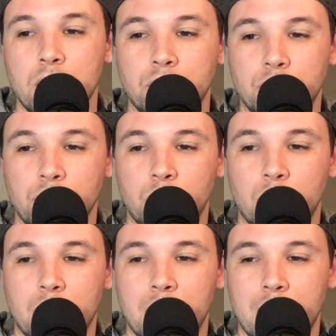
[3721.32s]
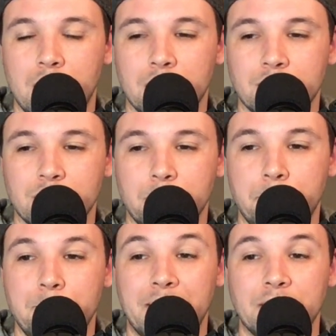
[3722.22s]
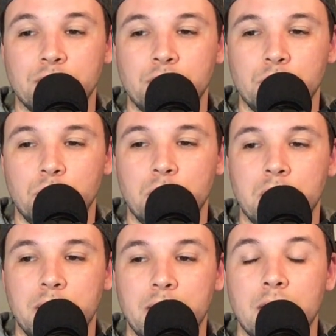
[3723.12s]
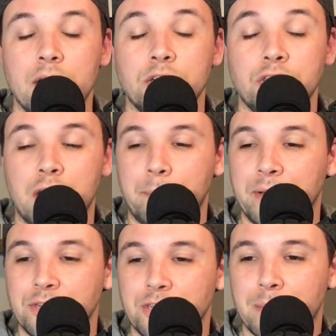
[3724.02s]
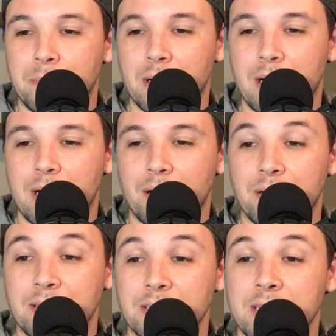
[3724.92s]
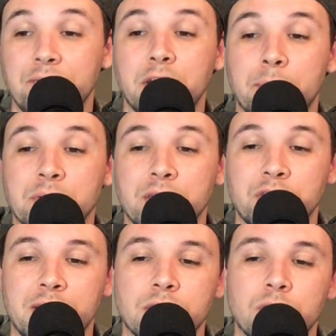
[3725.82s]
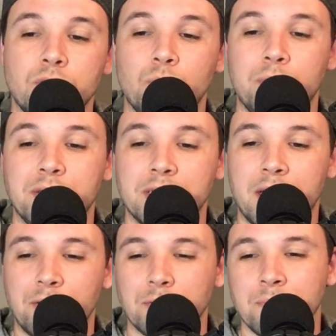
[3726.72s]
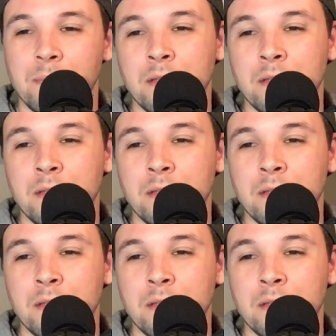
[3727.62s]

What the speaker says: to make it to the championship and 17% chance to win the title.